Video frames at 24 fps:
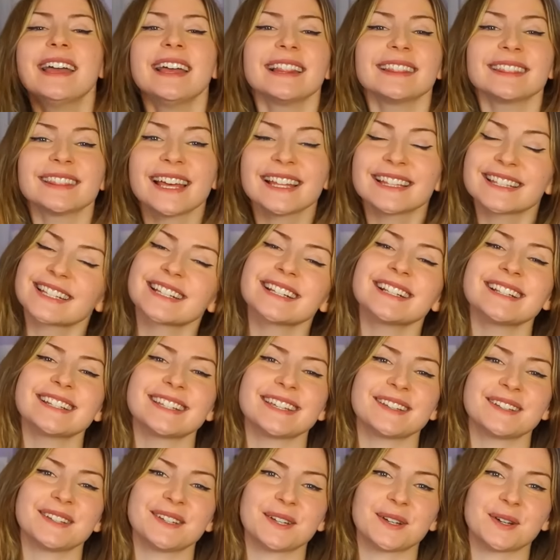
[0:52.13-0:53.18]
Let's
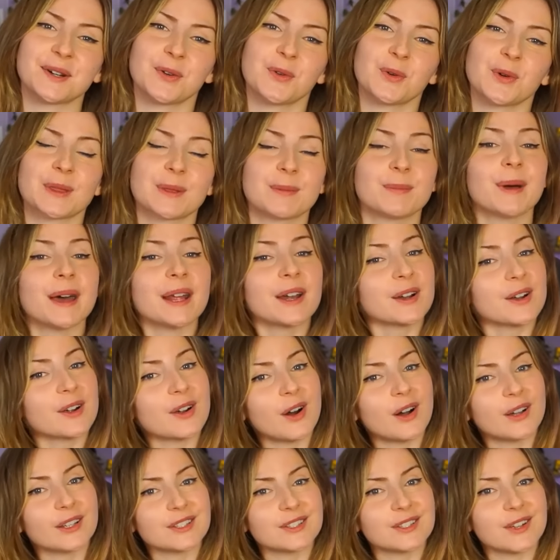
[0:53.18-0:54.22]
continue with Better
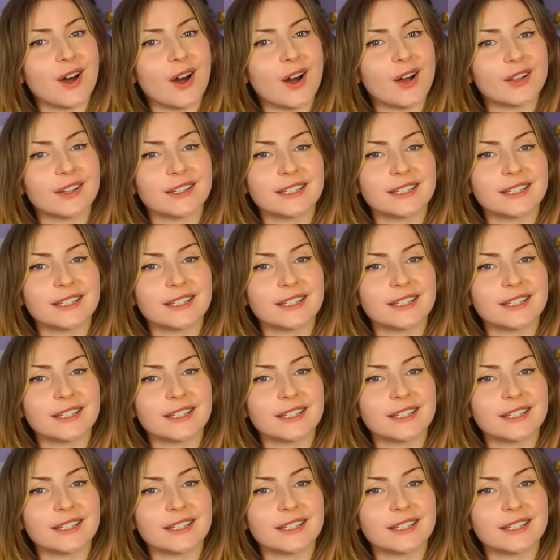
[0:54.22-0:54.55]
Call Saul,